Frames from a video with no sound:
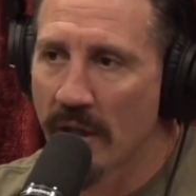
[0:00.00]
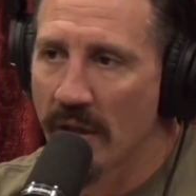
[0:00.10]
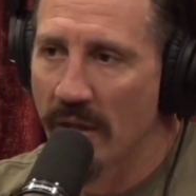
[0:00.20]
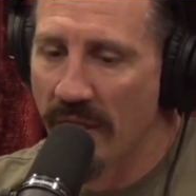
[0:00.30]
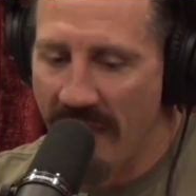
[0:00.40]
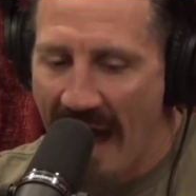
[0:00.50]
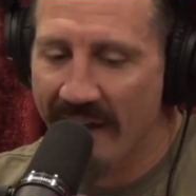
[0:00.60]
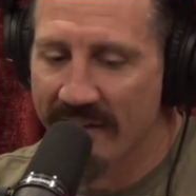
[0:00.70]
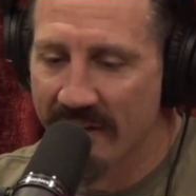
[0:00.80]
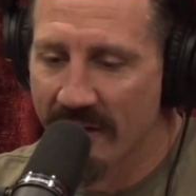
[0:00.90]

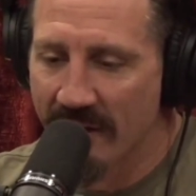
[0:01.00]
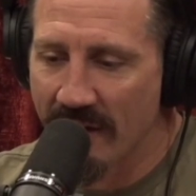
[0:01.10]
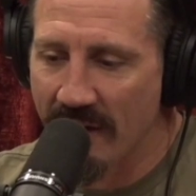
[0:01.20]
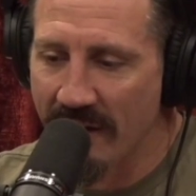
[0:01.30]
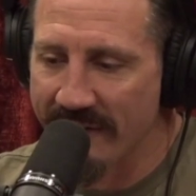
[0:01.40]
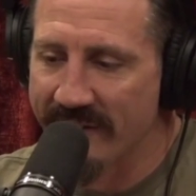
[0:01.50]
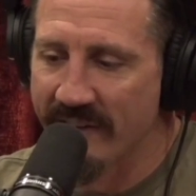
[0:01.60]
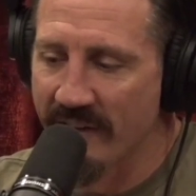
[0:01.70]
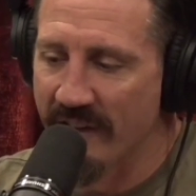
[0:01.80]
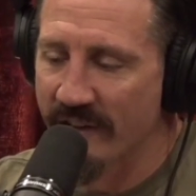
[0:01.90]
That is
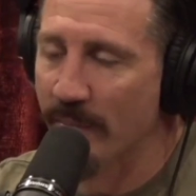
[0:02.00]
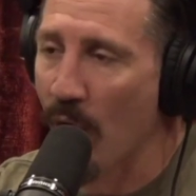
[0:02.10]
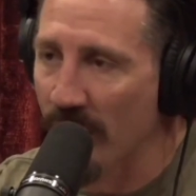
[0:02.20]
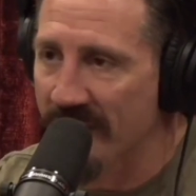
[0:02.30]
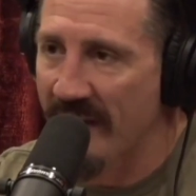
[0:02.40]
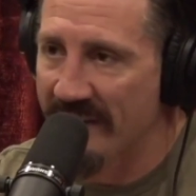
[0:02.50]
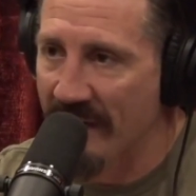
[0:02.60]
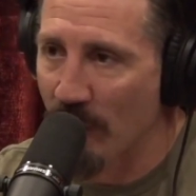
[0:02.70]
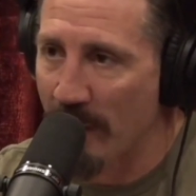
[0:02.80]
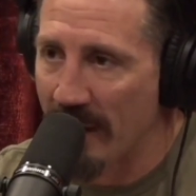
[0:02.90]
the smallest that it's
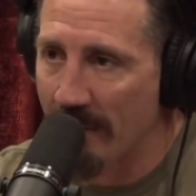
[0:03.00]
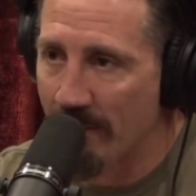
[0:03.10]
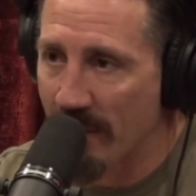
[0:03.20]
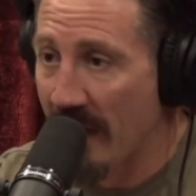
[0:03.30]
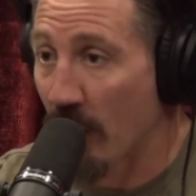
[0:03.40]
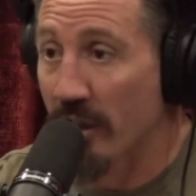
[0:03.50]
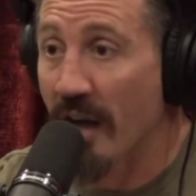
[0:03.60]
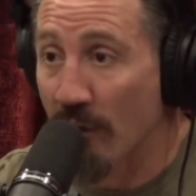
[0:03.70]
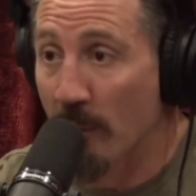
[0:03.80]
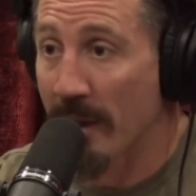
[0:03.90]
ever been. And our
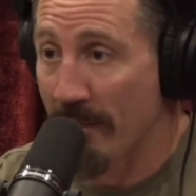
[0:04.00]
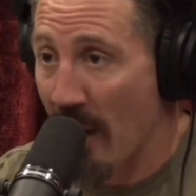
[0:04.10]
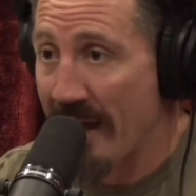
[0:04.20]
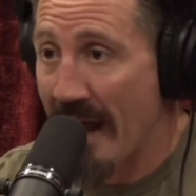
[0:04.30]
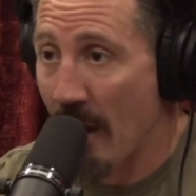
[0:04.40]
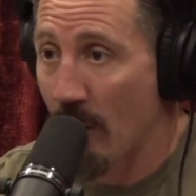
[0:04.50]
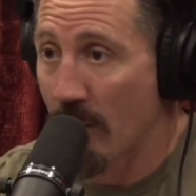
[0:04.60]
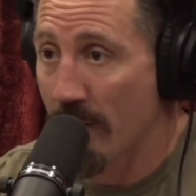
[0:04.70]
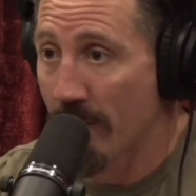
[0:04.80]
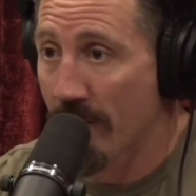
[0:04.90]
government right now
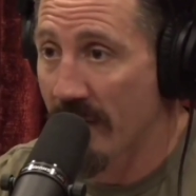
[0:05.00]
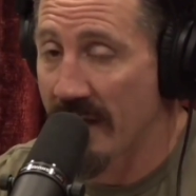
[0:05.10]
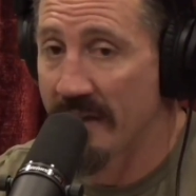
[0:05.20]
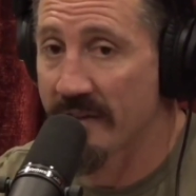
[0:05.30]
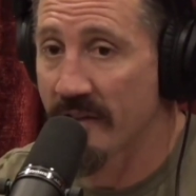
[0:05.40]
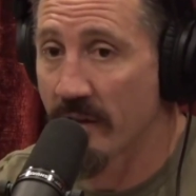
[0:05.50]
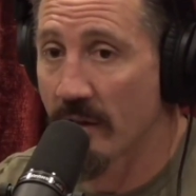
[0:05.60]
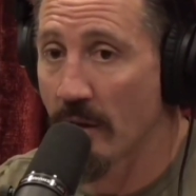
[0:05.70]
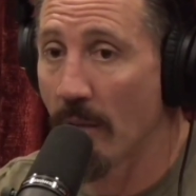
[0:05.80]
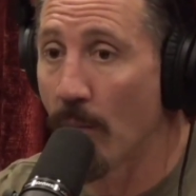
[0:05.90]
is
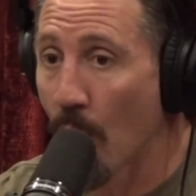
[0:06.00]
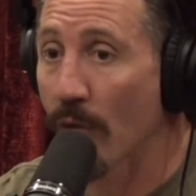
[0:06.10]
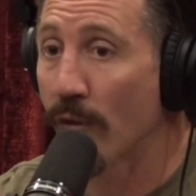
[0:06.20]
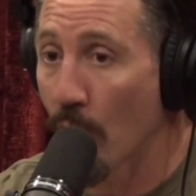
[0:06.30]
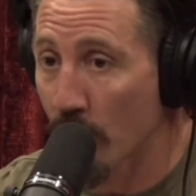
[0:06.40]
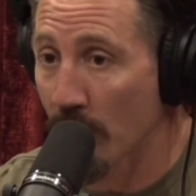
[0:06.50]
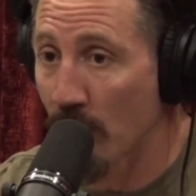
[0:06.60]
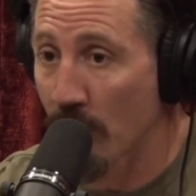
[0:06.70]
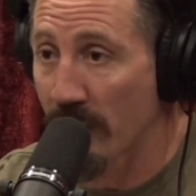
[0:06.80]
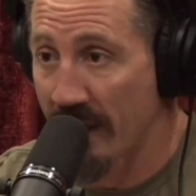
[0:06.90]
more
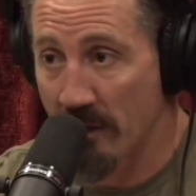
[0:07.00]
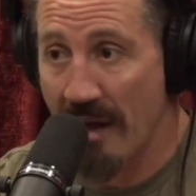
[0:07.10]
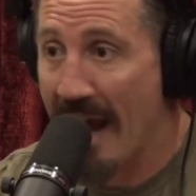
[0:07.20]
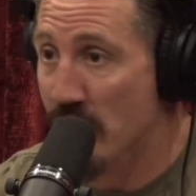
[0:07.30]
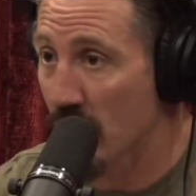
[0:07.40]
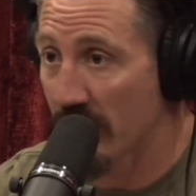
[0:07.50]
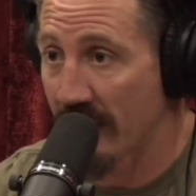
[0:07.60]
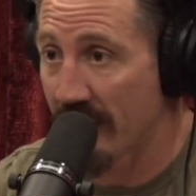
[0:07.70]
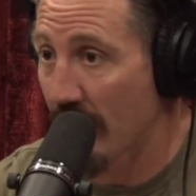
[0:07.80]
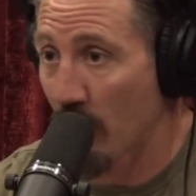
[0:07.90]
vulnerable
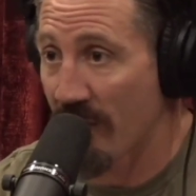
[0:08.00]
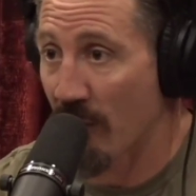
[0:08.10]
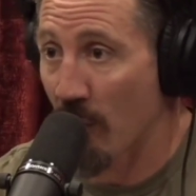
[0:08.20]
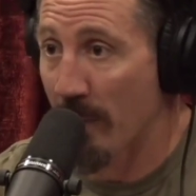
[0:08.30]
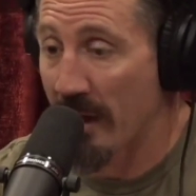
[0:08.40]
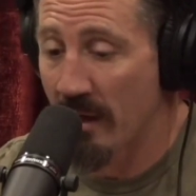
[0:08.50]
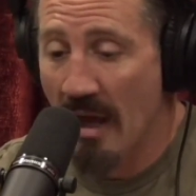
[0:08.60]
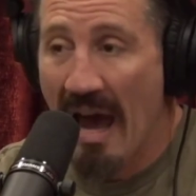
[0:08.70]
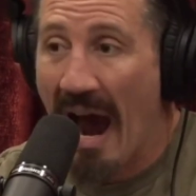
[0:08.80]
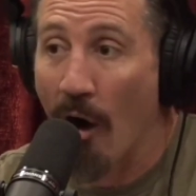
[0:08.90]
internationally than we've ever been.
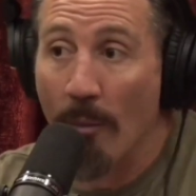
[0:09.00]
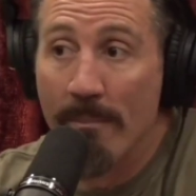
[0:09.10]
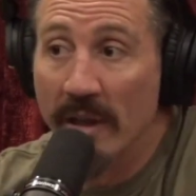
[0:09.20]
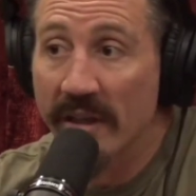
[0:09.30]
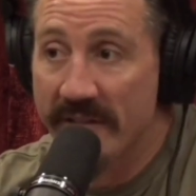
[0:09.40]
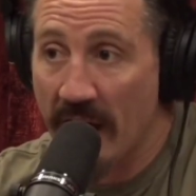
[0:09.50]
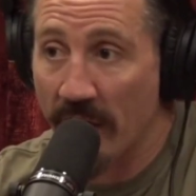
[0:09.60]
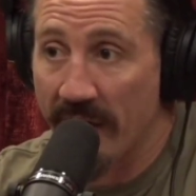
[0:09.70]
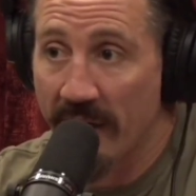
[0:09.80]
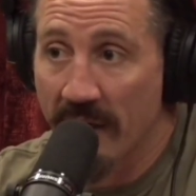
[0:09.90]
Our
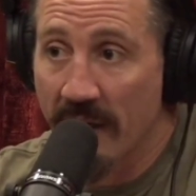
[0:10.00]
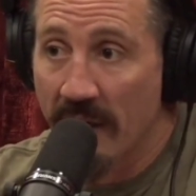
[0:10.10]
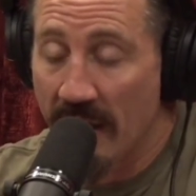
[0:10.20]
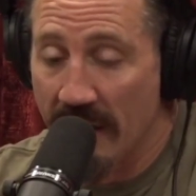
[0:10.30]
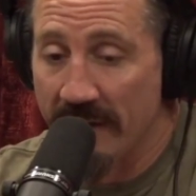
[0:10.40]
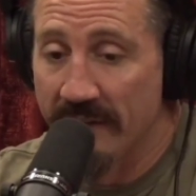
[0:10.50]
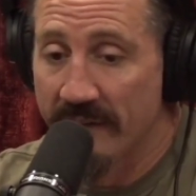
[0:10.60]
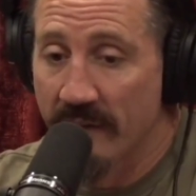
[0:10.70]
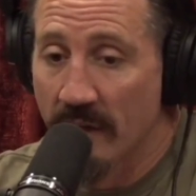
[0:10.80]
military is,